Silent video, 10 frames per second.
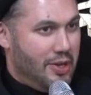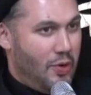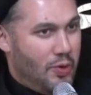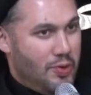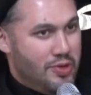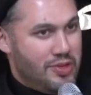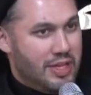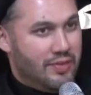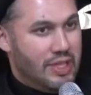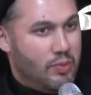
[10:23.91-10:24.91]
Or
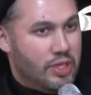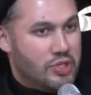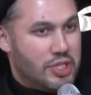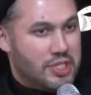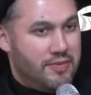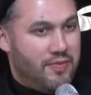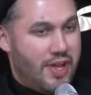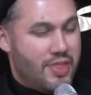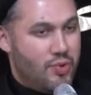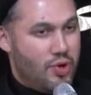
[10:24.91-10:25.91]
if they want to justify
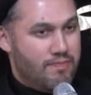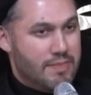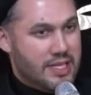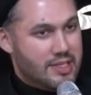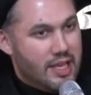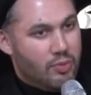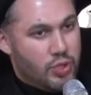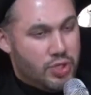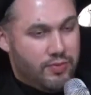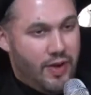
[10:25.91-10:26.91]
their own means, we
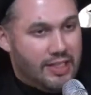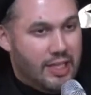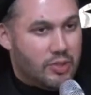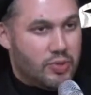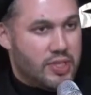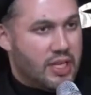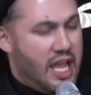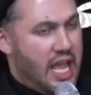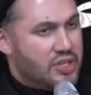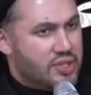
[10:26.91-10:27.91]
should fight like Hussein.
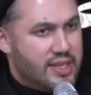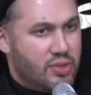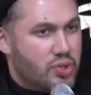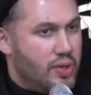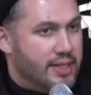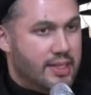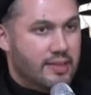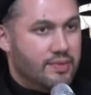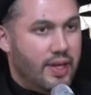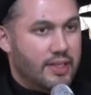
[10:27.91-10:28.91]
Actually, Sayyid al-Shuhada
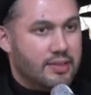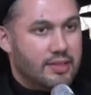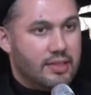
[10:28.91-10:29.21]
didn't fight.